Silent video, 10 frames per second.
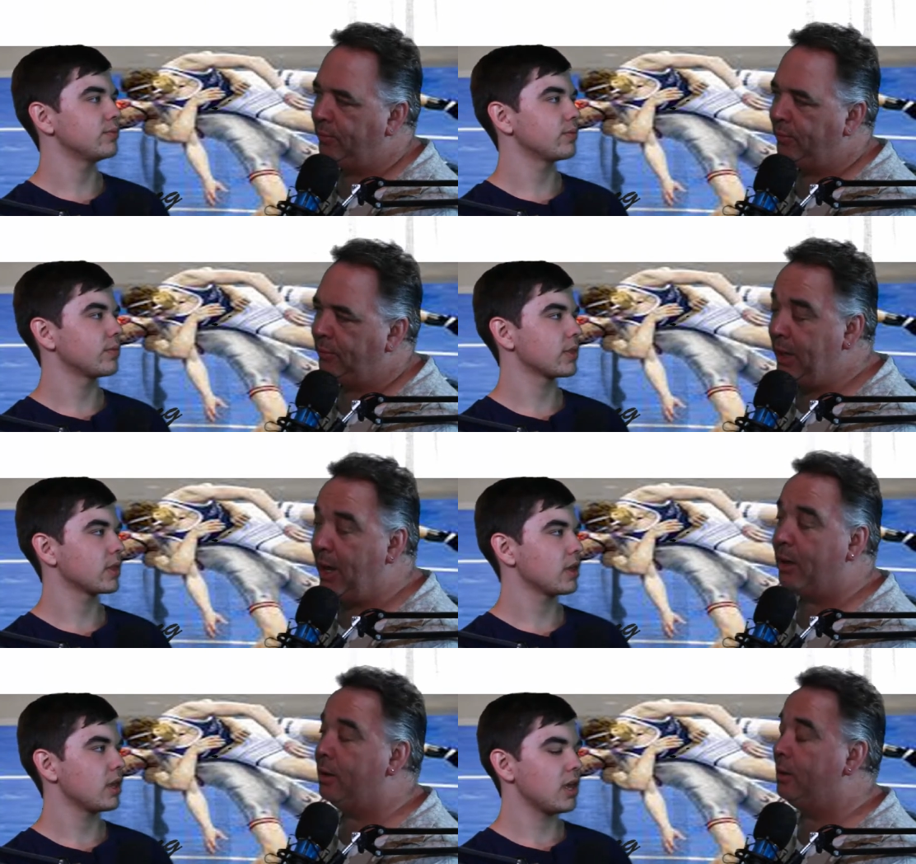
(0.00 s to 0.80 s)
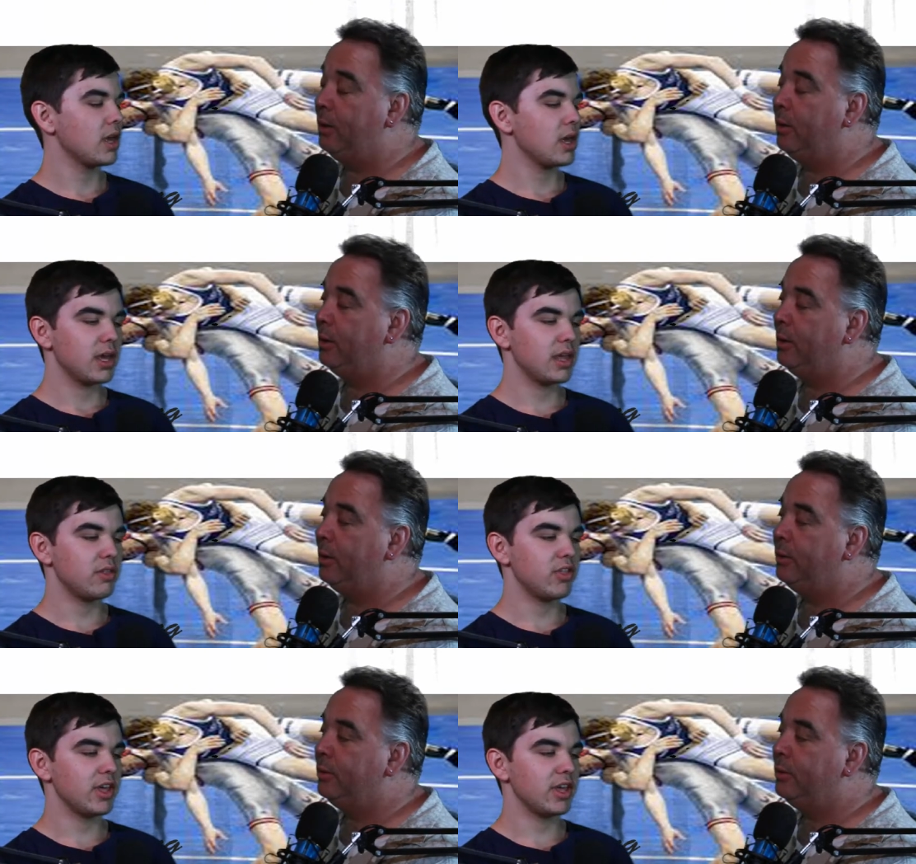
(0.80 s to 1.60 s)
Speaker 1: Yeah.
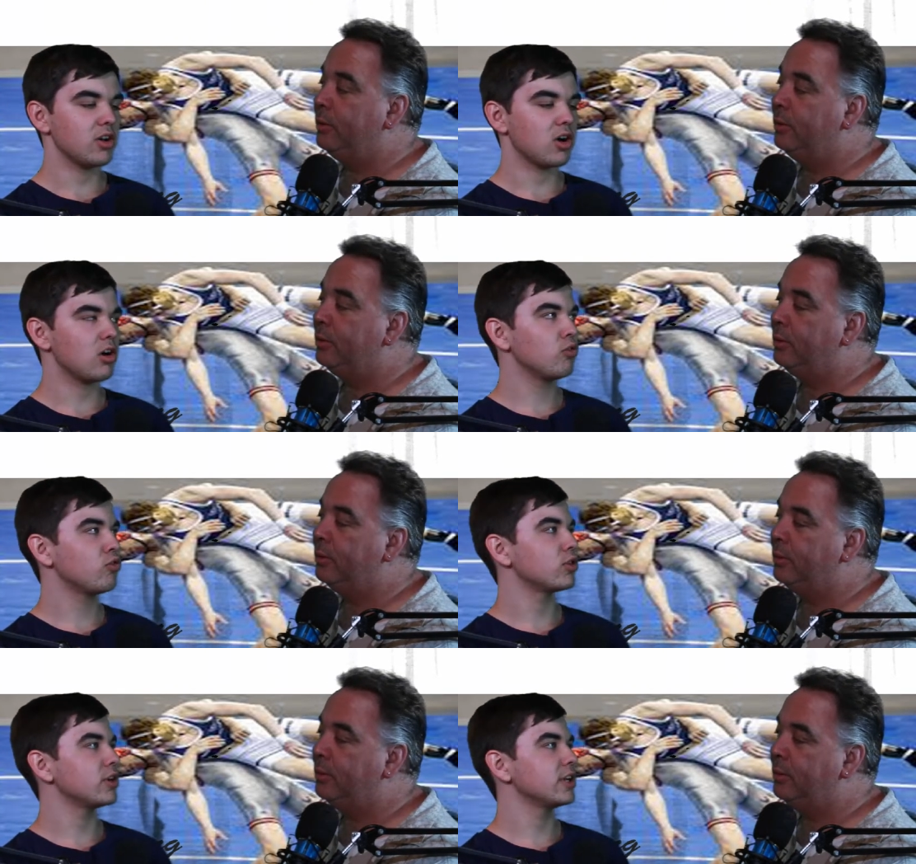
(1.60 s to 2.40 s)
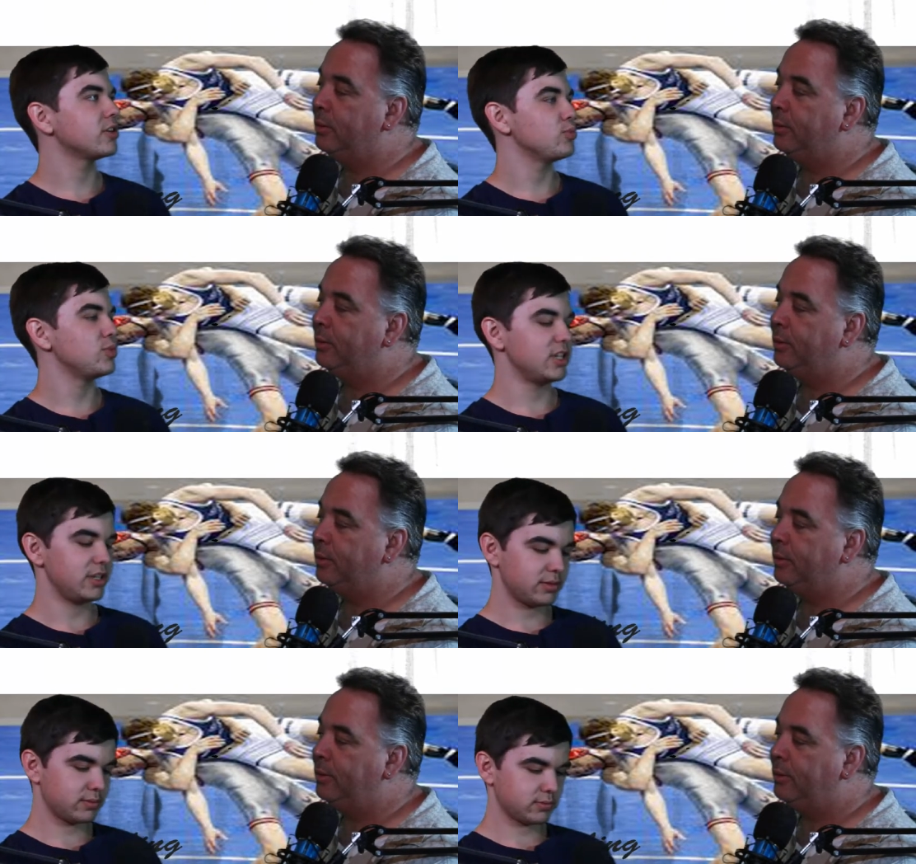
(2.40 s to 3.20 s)
And then all for it to
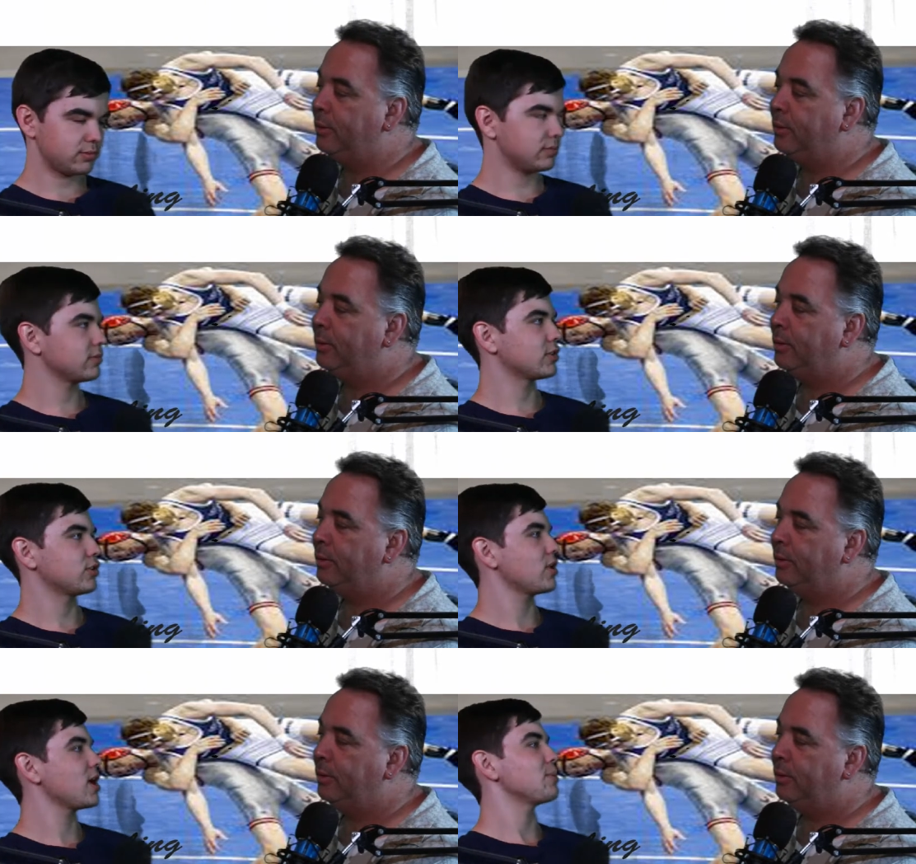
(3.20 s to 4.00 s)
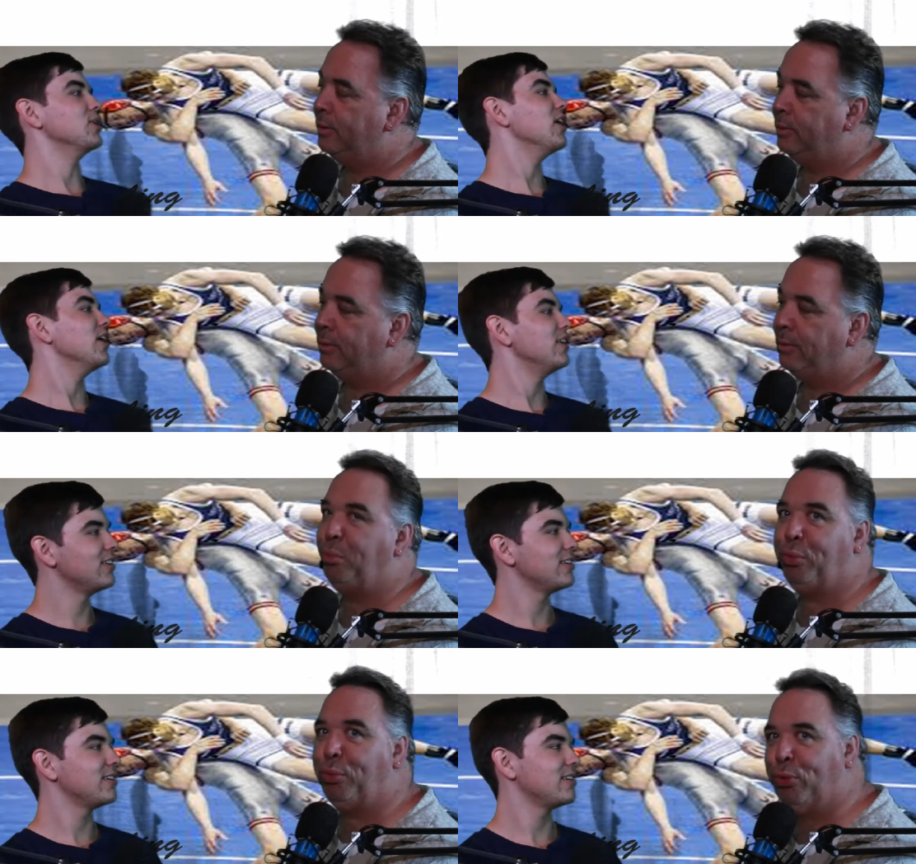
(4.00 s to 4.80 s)
be crapped on
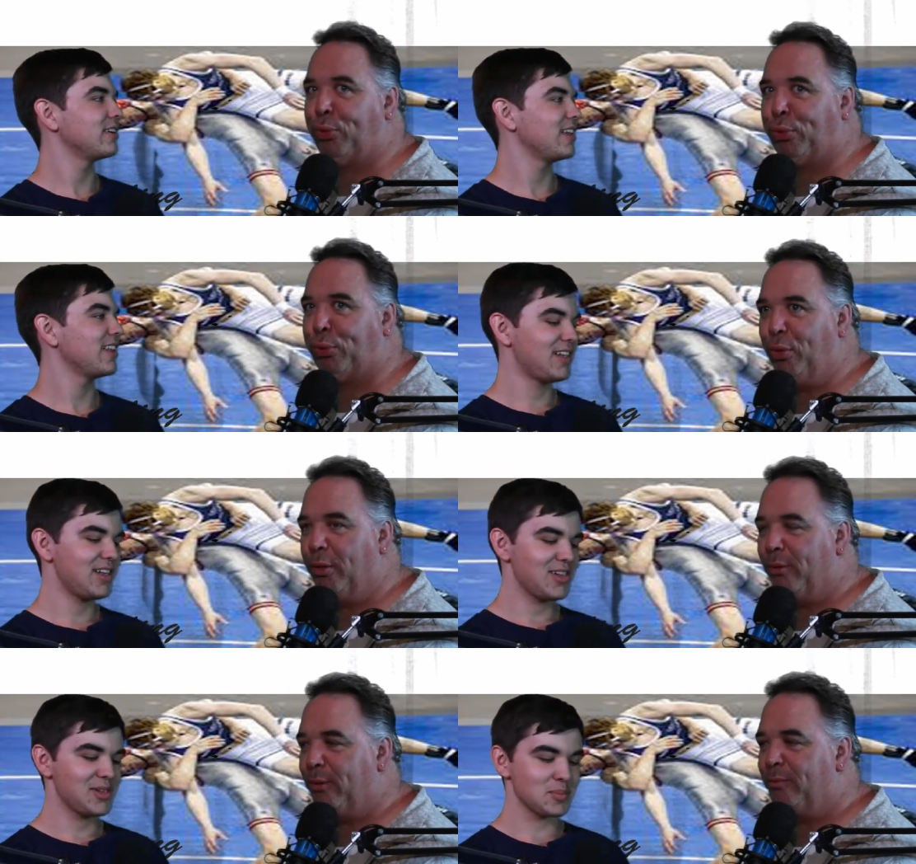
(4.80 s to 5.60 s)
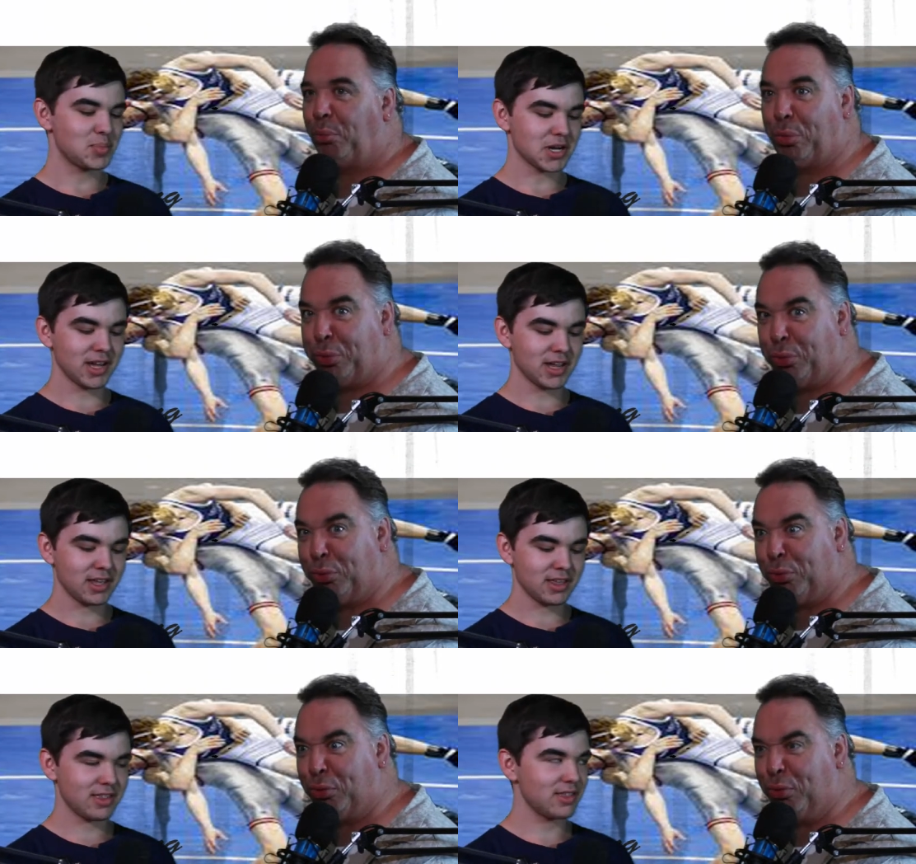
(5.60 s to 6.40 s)
by
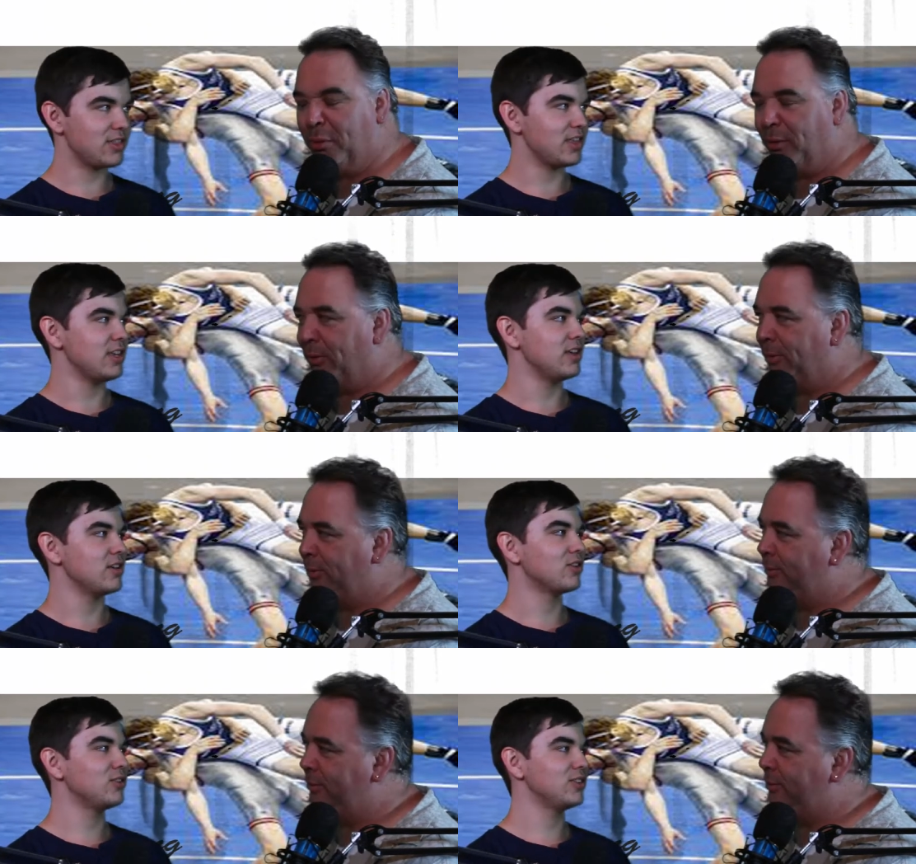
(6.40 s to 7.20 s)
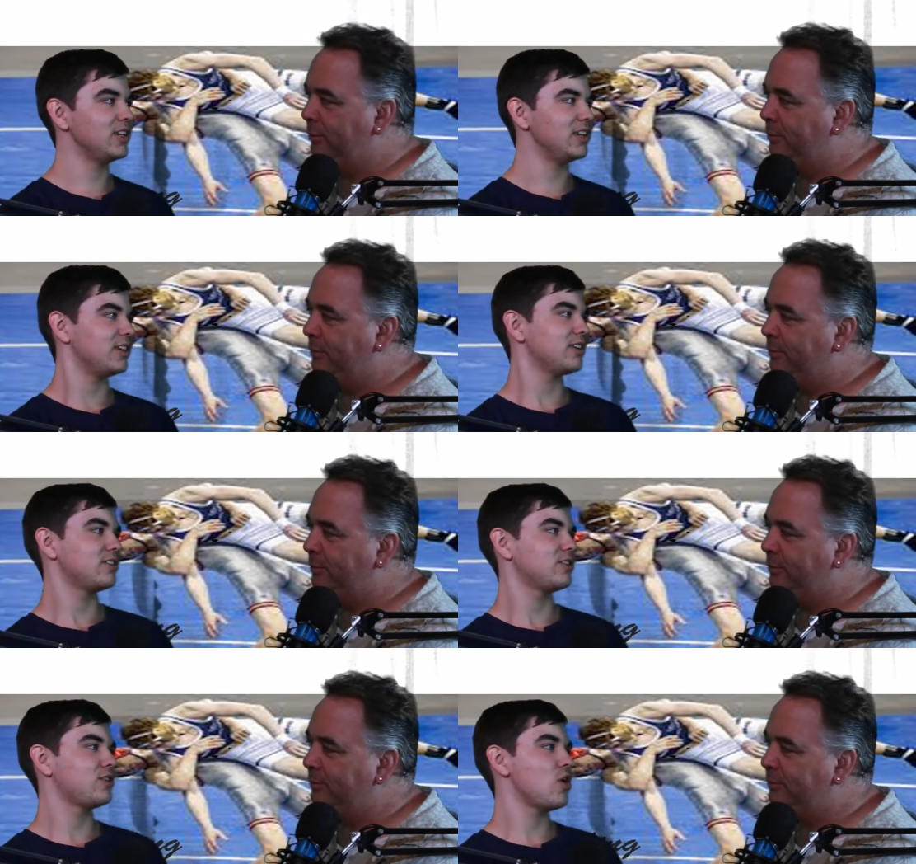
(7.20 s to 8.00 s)
the only
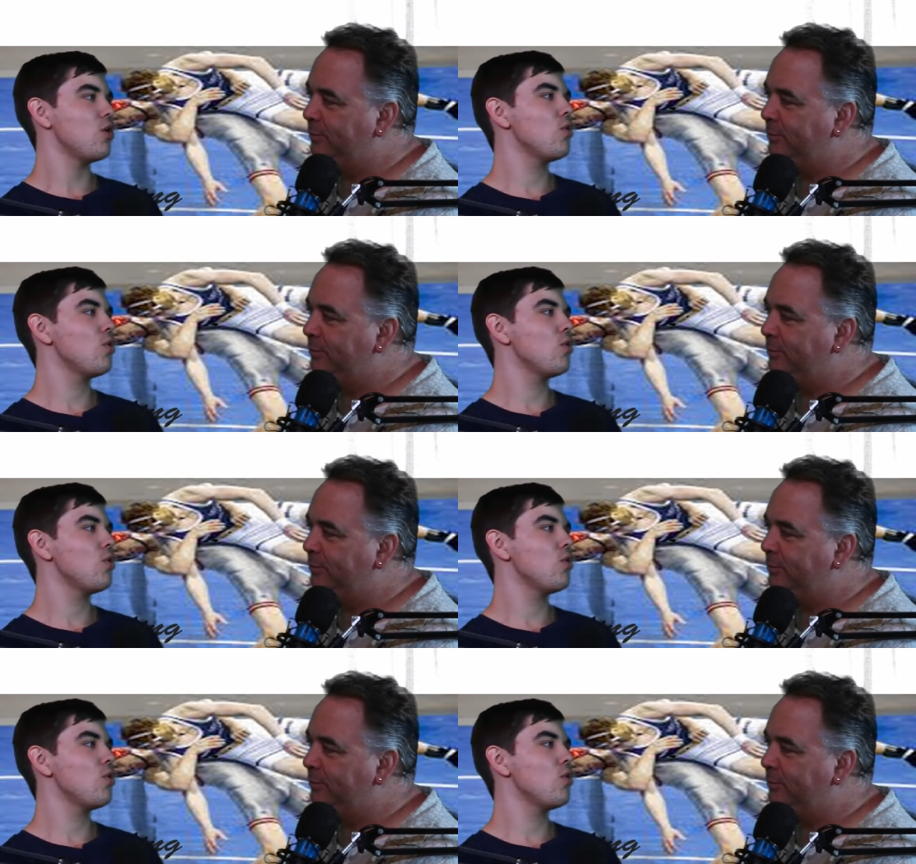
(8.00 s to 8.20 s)
two